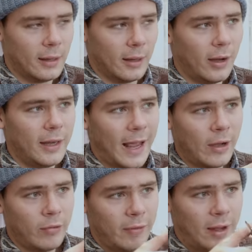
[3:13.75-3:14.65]
I
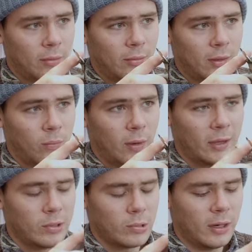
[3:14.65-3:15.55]
now found that when
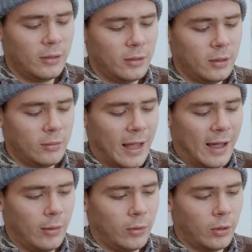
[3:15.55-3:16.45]
I tried to do that,
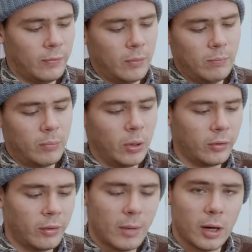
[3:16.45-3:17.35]
I would often pull
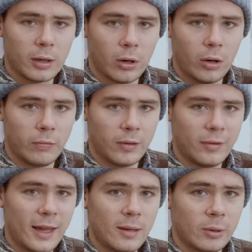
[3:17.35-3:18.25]
the mug off the
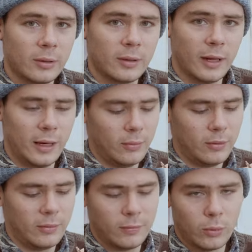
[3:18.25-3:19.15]
table and it
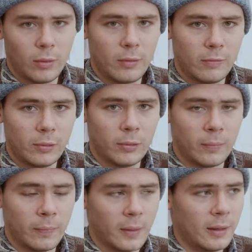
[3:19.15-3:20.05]
would fall on the floor.
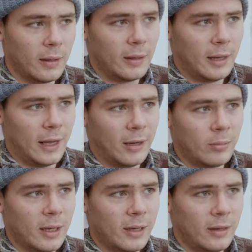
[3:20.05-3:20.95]
And I
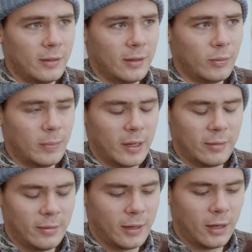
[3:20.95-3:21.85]
realized it was
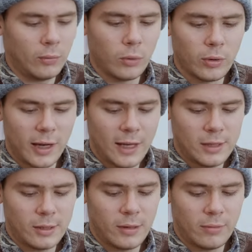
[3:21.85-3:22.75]
because the
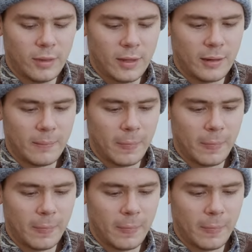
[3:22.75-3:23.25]
coordination of the